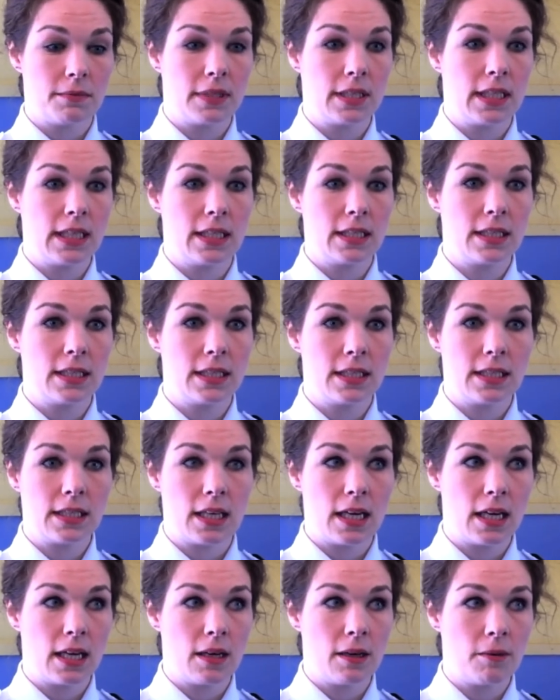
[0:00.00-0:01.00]

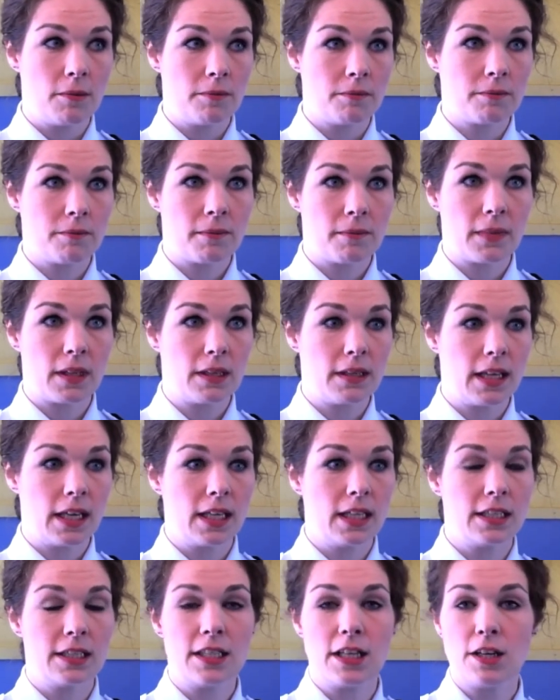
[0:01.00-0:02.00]
They
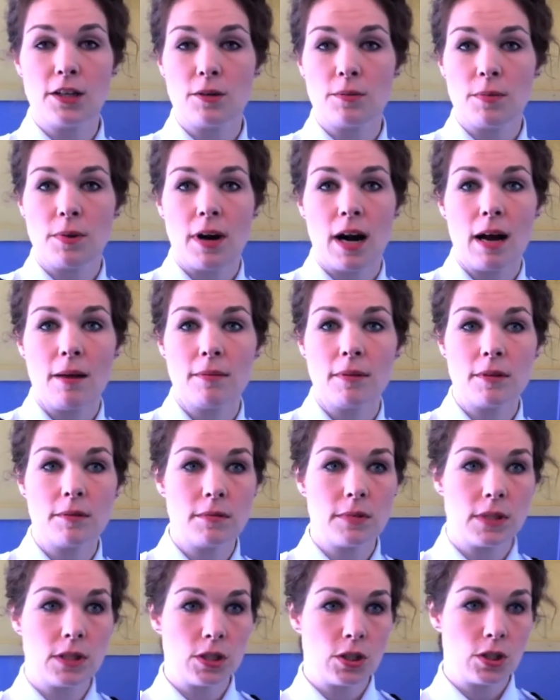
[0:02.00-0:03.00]
can tell their
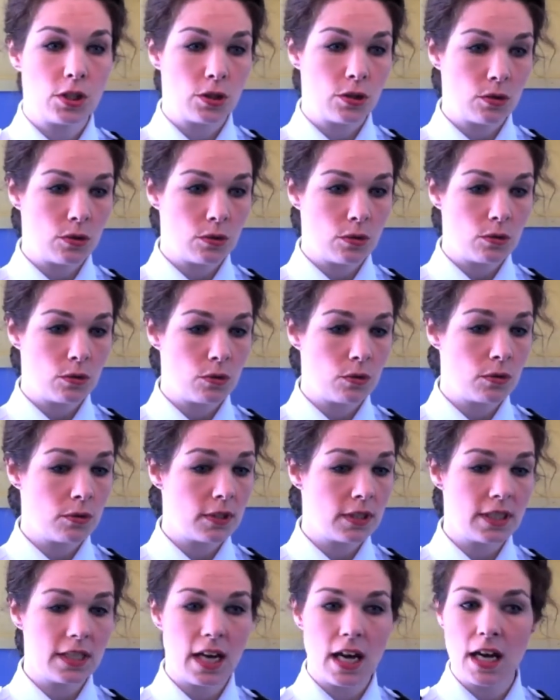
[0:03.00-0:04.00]
problems to
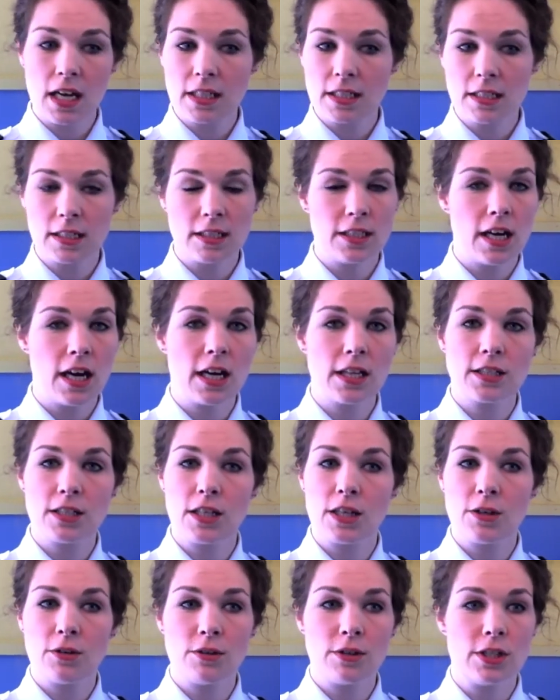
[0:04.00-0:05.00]
the dogs, and the dogs
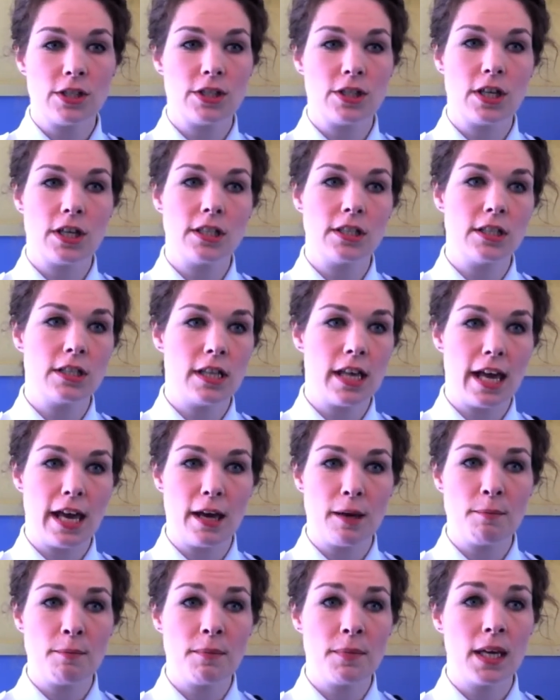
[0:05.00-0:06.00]
aren't going to judge
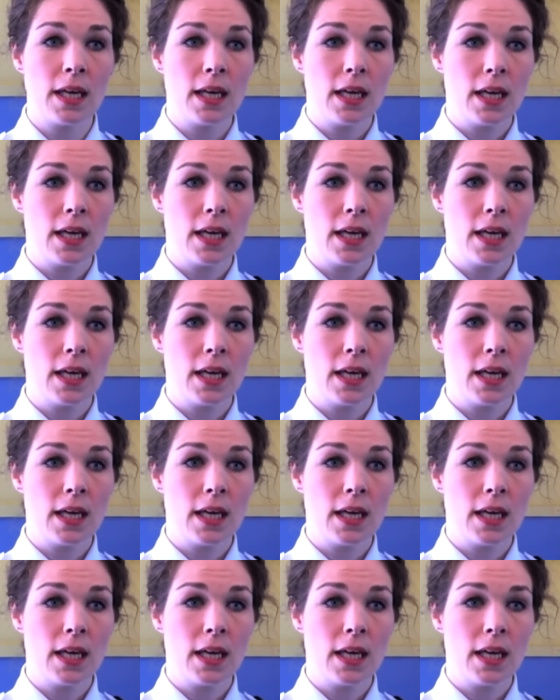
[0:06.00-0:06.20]
them.